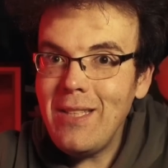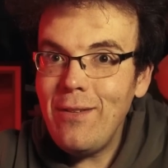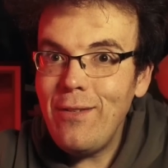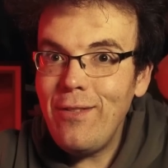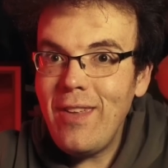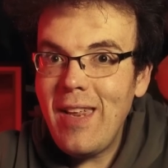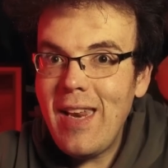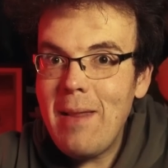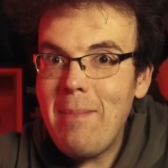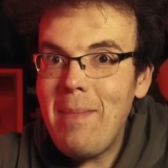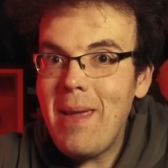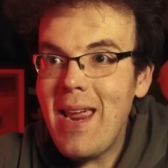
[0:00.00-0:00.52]
have
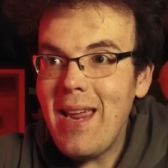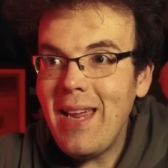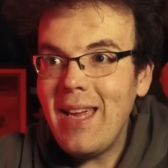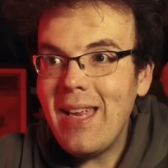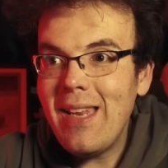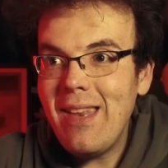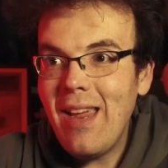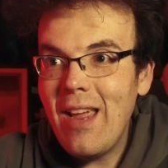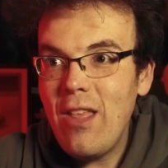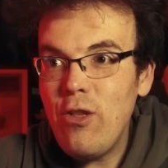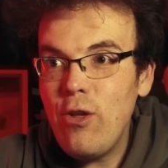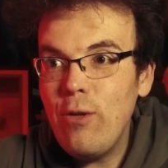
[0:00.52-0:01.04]
seen him in
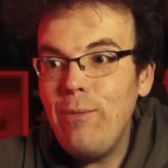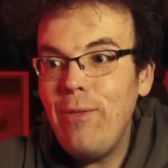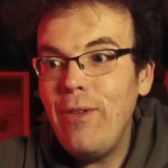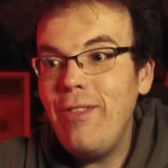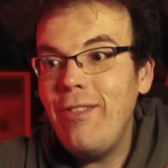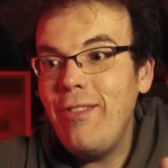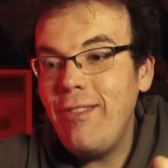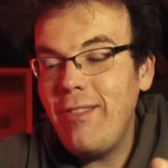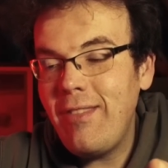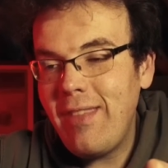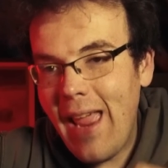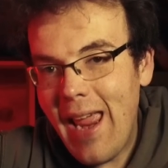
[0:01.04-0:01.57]
contention for
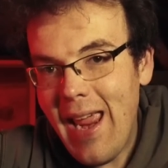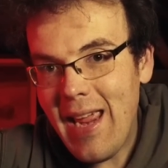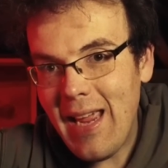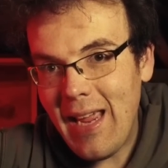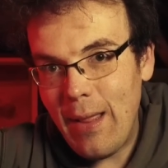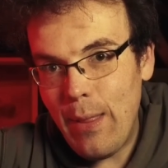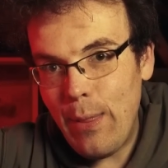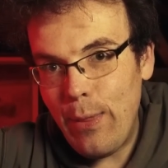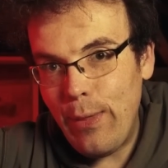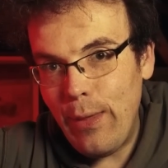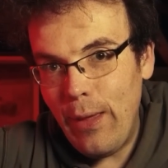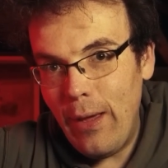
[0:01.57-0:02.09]
staying
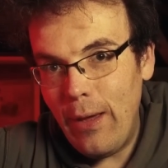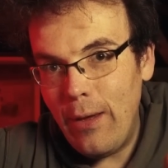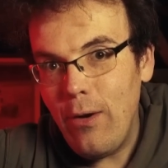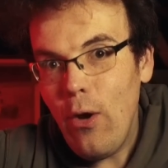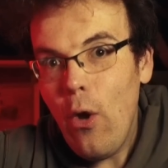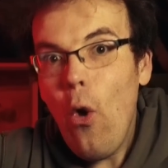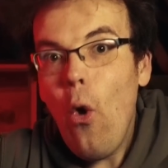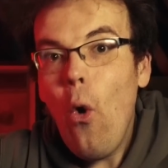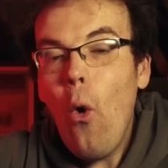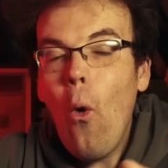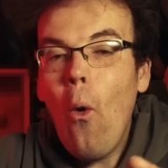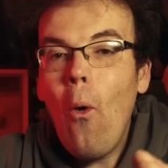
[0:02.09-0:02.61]
in 3rd,
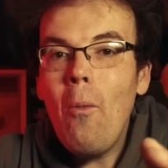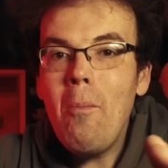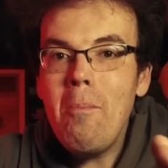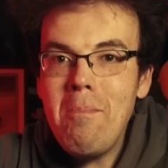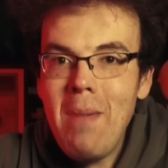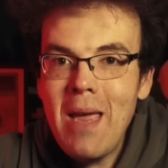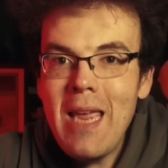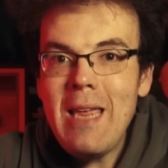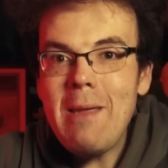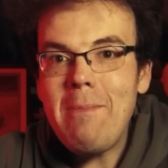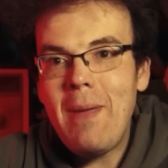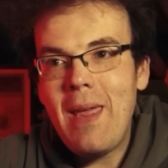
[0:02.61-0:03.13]
or
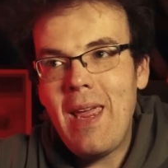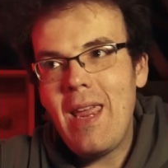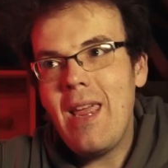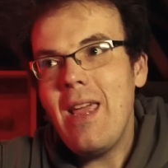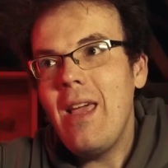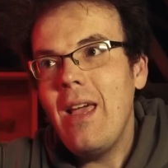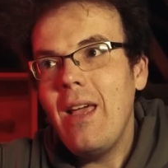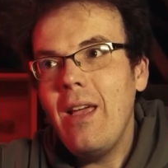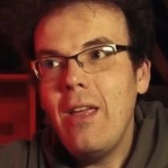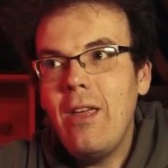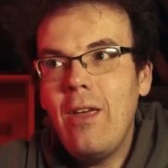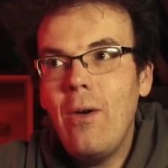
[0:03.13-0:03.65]
maybe
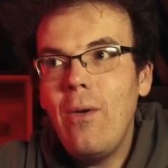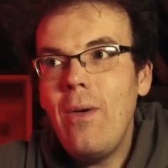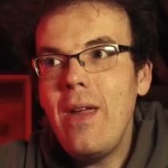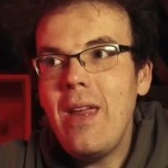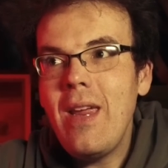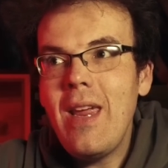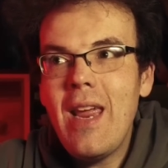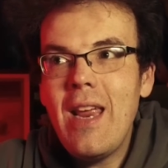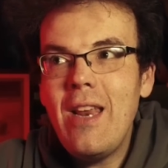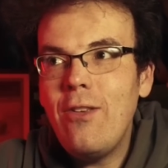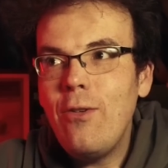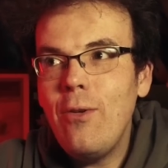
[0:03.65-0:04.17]

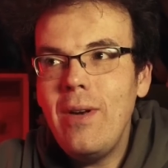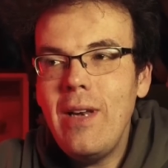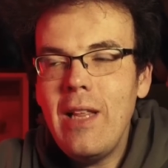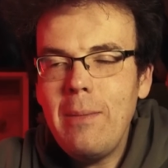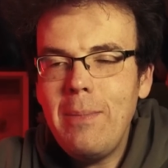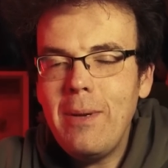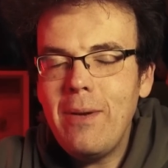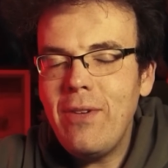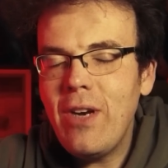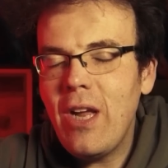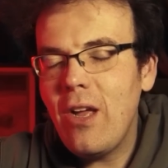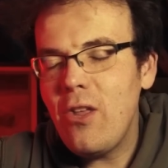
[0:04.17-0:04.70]
going into a little
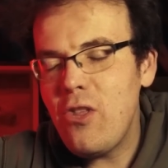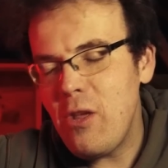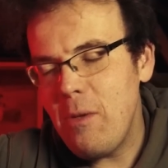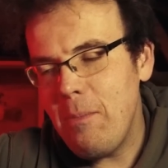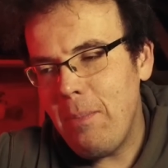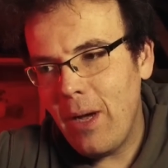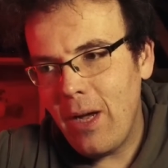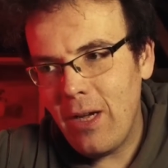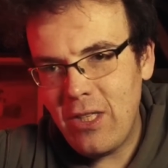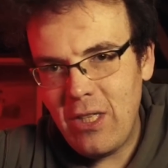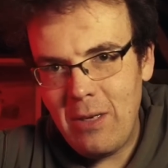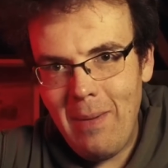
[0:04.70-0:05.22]
bit of an
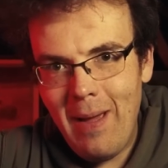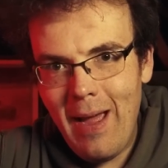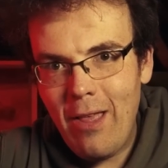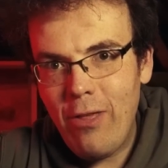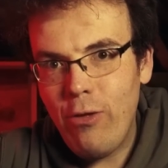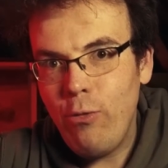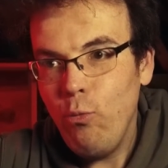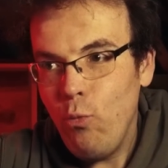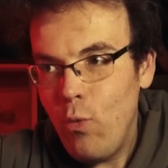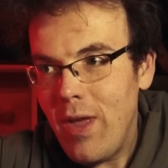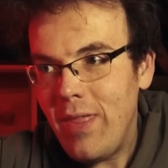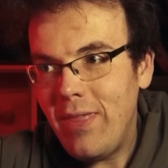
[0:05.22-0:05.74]
argy-bargy
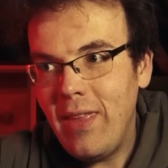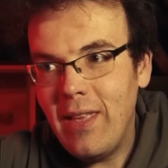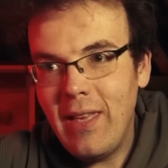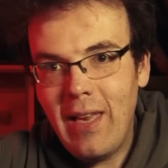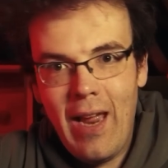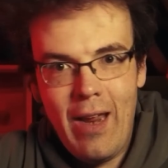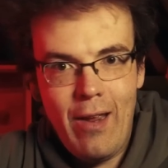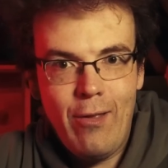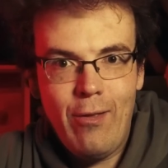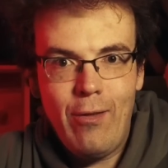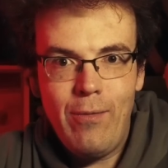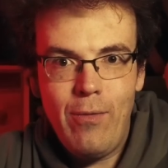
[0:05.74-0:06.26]
match with the
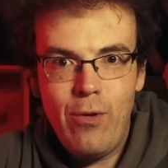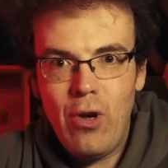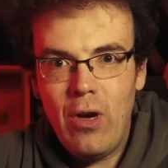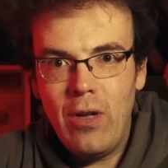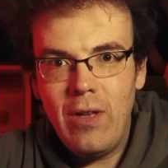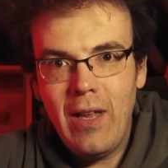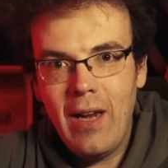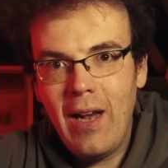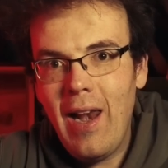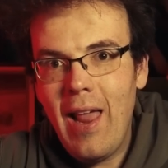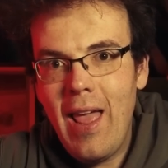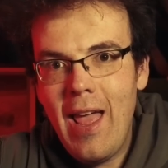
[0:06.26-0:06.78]
likes of Charles
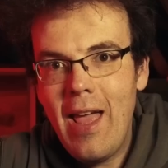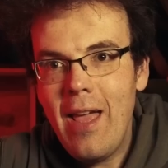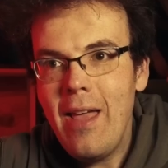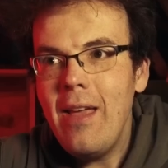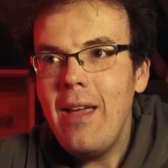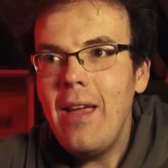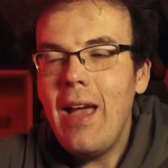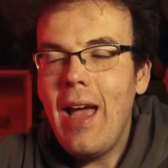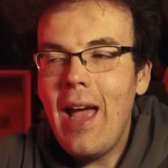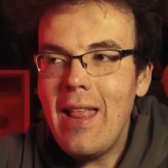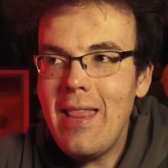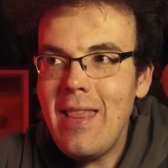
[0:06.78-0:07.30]
Leclerc,
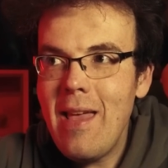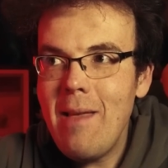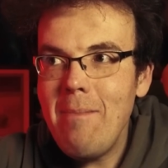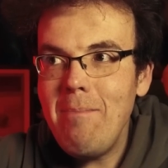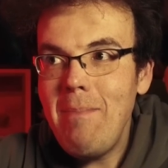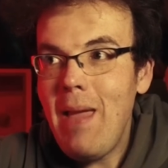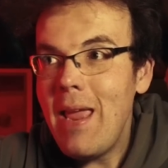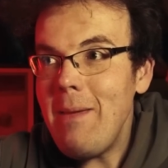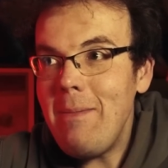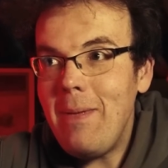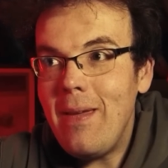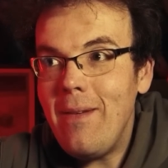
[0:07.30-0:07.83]
and then
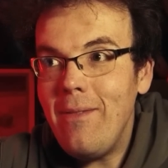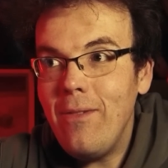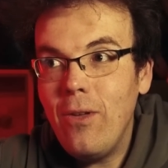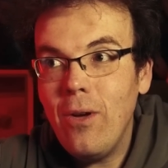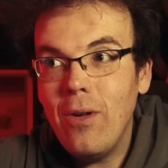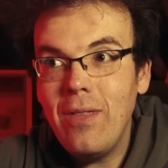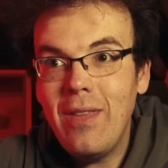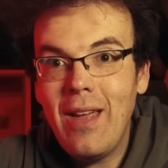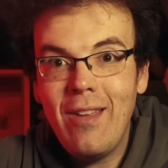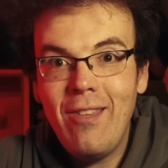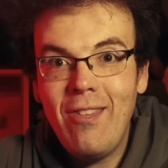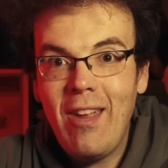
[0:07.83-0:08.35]
maybe have
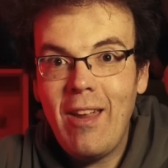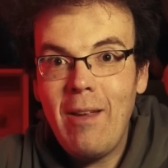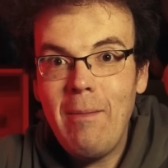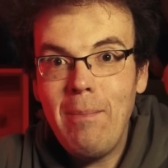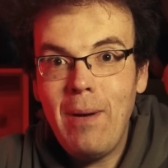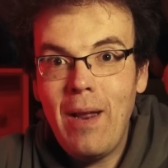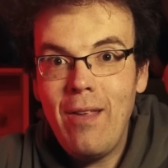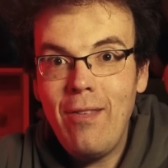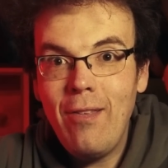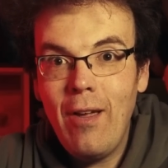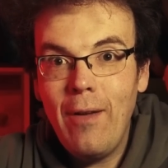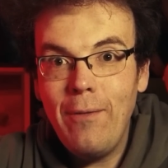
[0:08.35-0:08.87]
gotten that 2nd
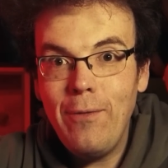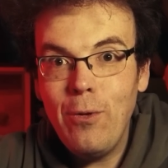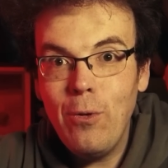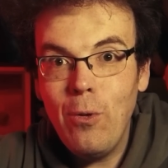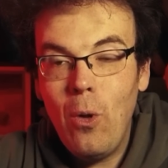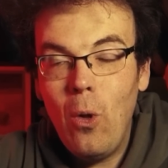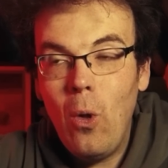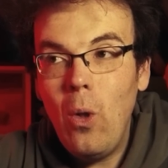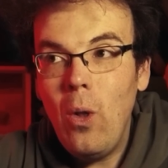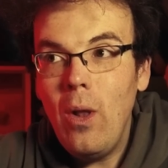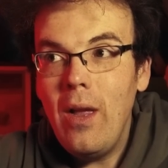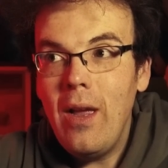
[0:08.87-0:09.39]
place after
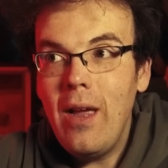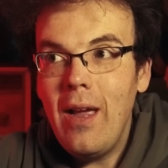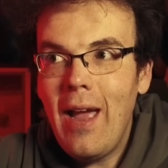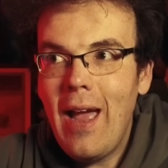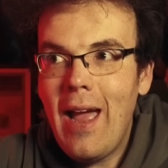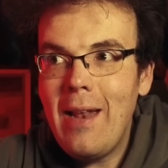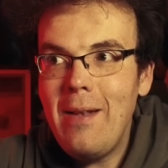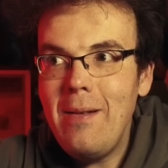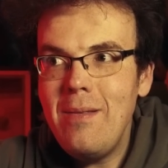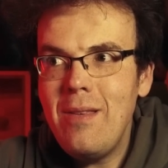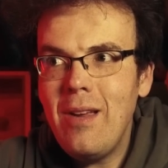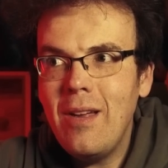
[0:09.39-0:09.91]
all,
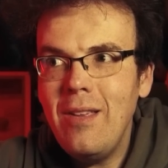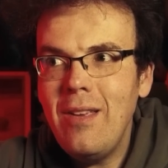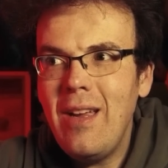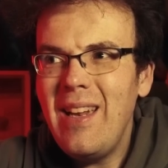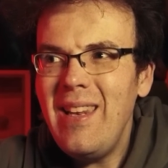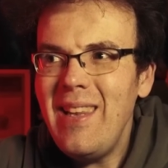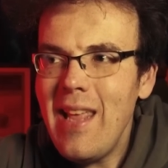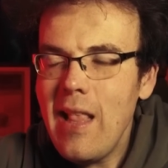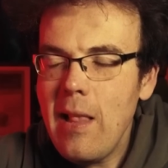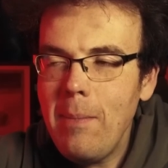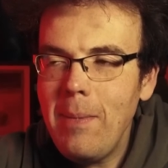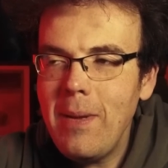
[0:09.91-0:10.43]
and done a
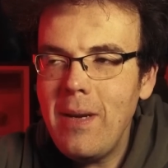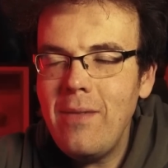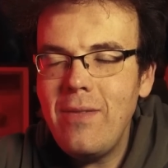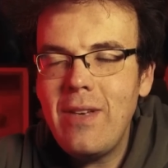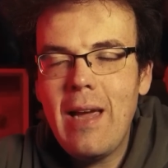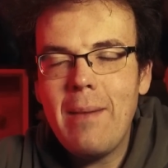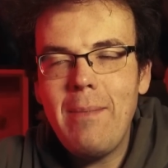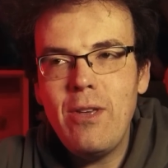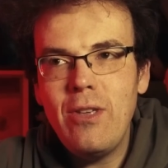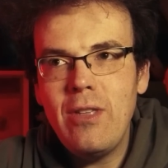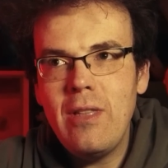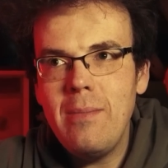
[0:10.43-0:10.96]
little bit of
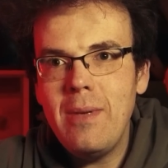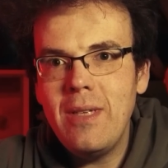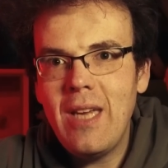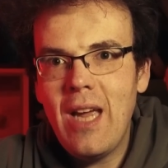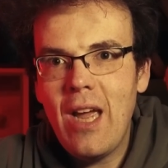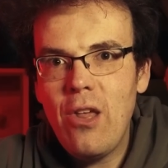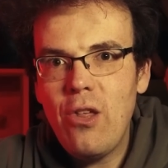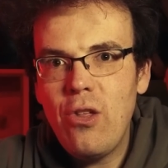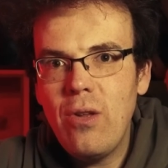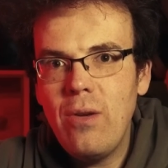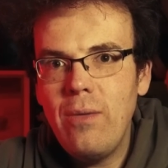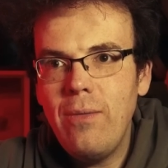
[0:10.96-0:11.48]
damage
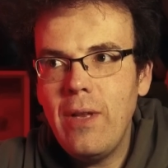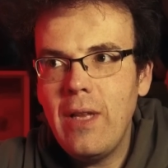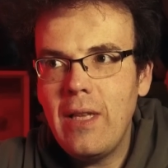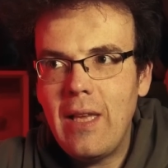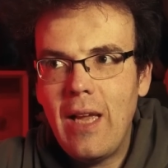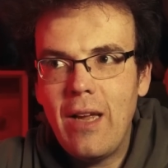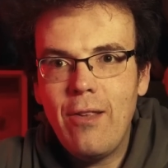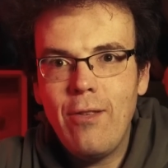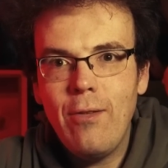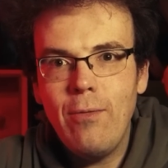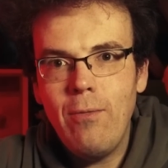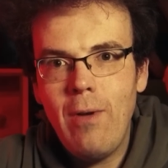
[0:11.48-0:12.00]
limitation for the
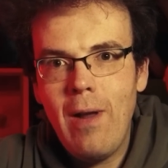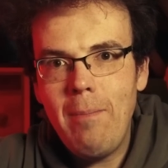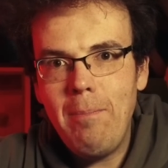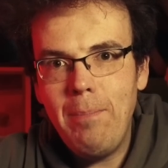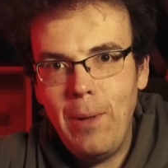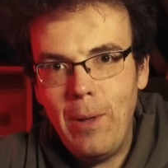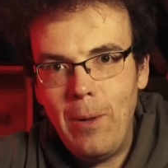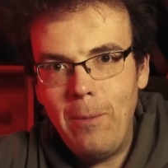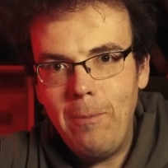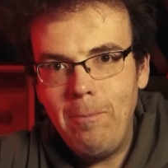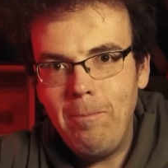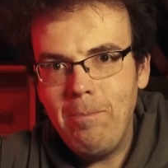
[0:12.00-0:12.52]
likes of Red
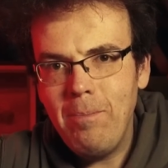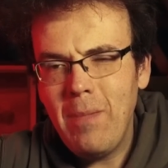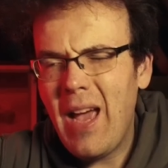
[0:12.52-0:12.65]
Bull.